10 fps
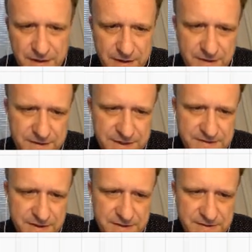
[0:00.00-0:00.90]

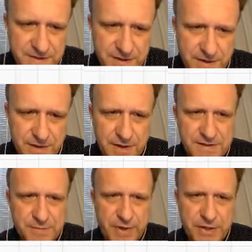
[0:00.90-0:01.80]
this is the
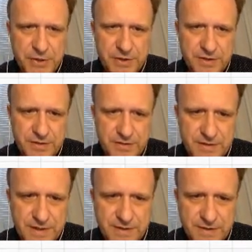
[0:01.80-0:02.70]
expression
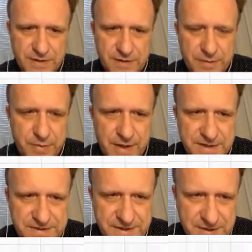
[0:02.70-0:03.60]
that
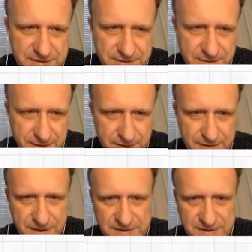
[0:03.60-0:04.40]
replaces this